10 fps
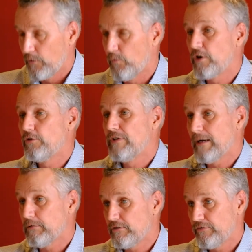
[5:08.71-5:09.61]
we can do
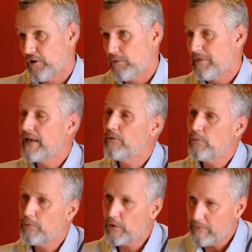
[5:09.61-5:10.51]
double the volume, and then
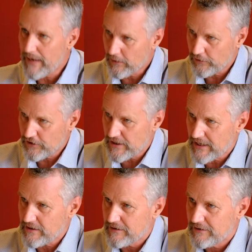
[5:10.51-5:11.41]
we'll put a bag on
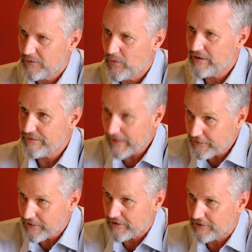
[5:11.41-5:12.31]
site where the
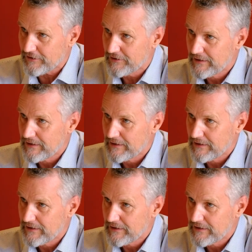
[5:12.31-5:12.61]
factory is